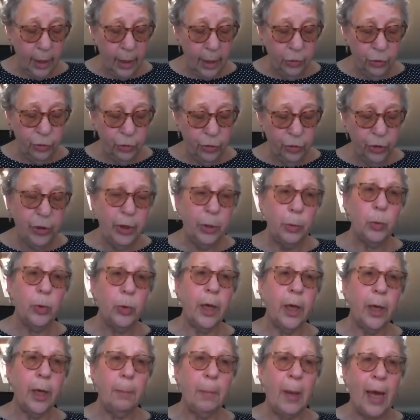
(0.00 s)
Judy will
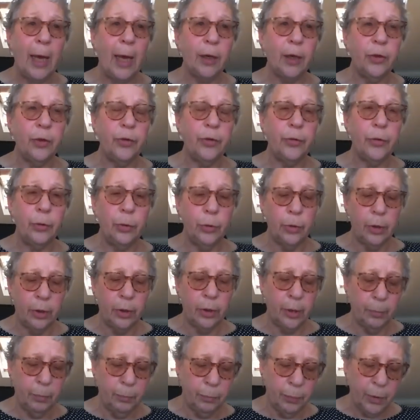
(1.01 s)
go back to
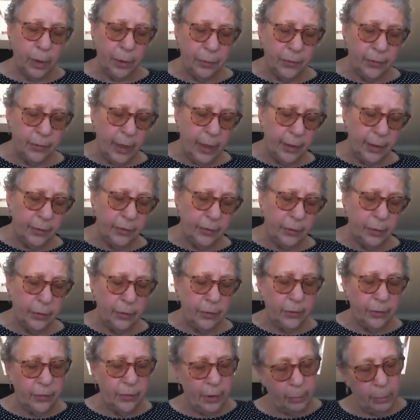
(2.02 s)
the process and
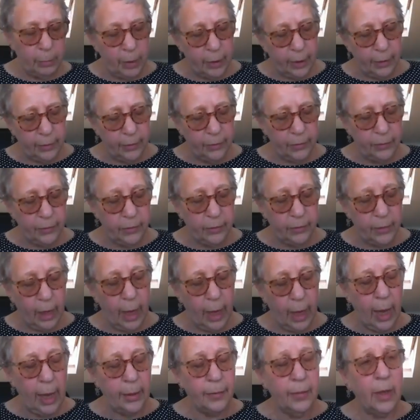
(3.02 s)
stimulus,
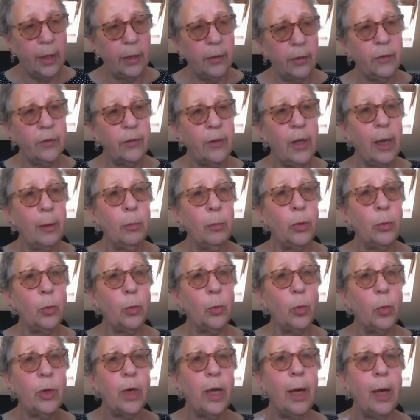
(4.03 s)
and then Simon
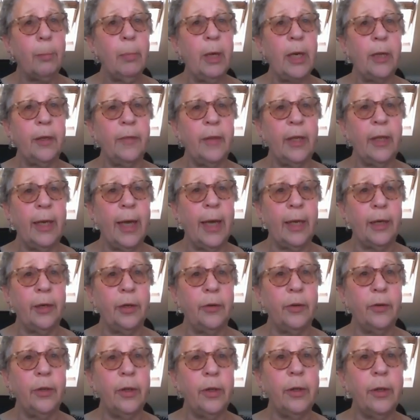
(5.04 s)
will come in at the
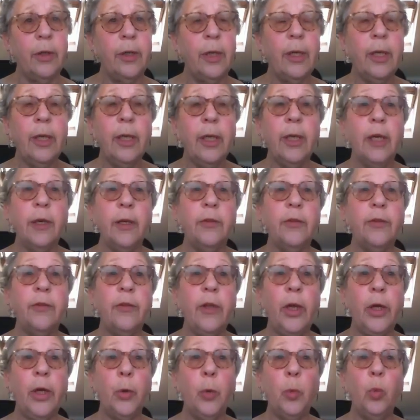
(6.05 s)
end.
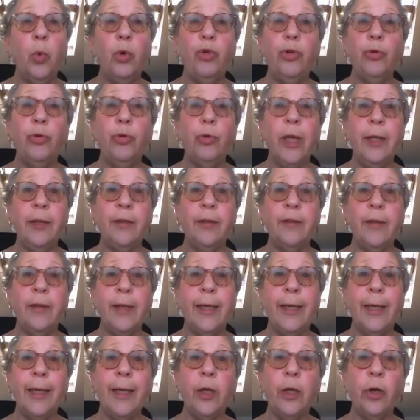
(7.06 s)
So would you like to
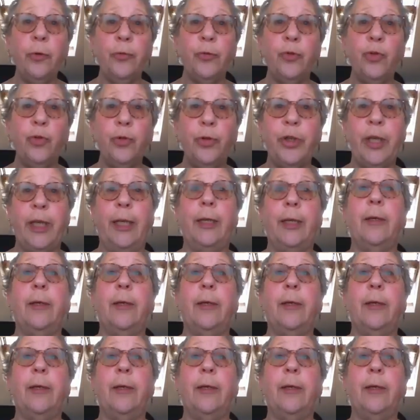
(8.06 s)
kick off, Judy?